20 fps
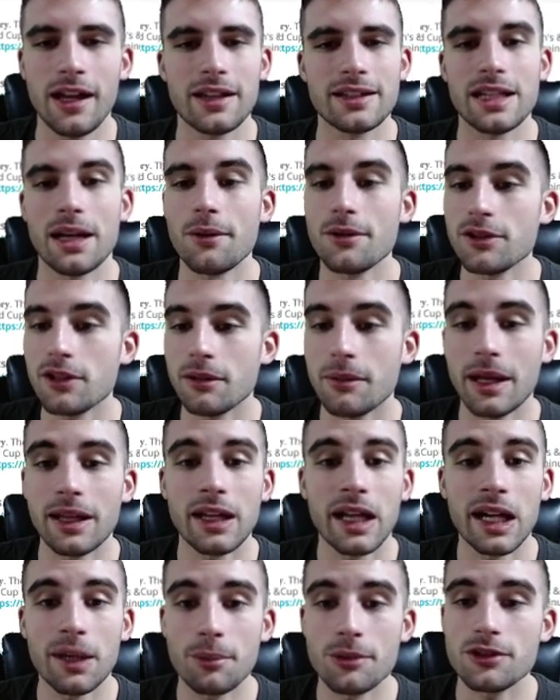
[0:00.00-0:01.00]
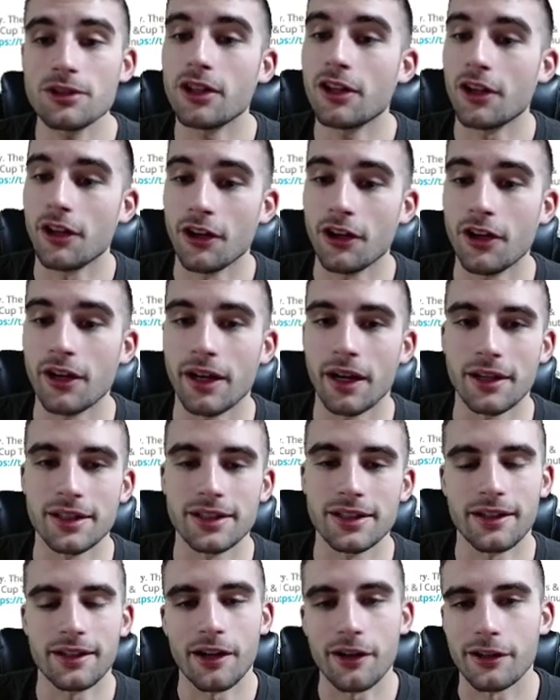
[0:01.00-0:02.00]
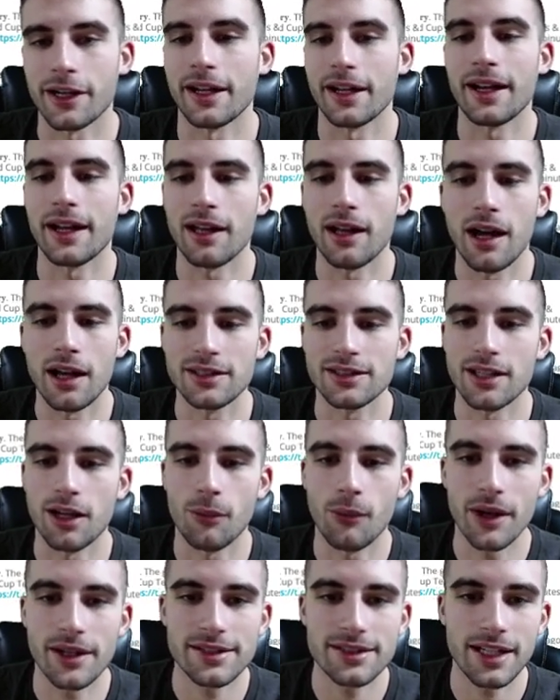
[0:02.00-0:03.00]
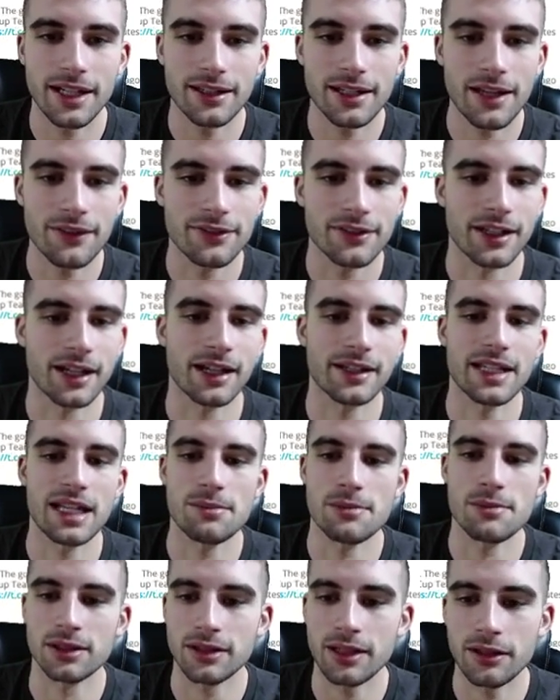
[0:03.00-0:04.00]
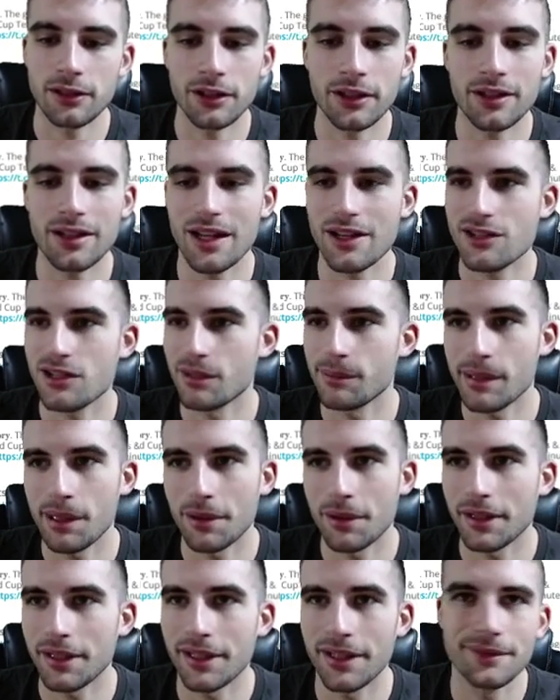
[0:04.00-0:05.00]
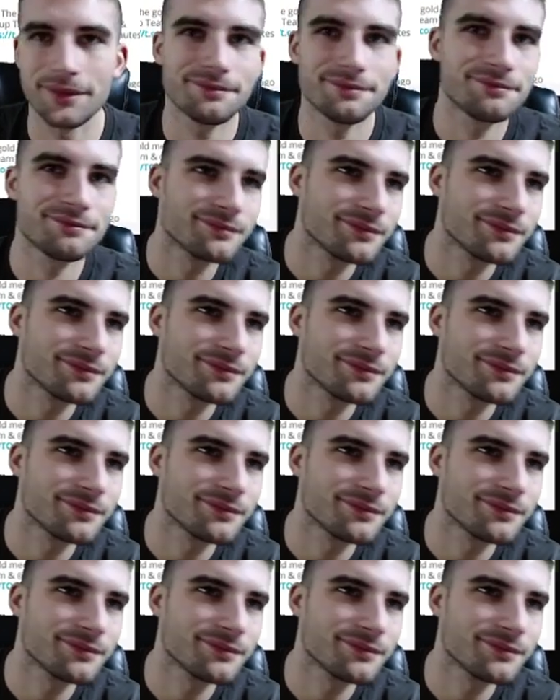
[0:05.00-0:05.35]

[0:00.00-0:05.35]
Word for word: So I was my lineup was looking good. I was like, okay, I got Hassan Whiteside left, and I got Damian Lillard. I should be able to get,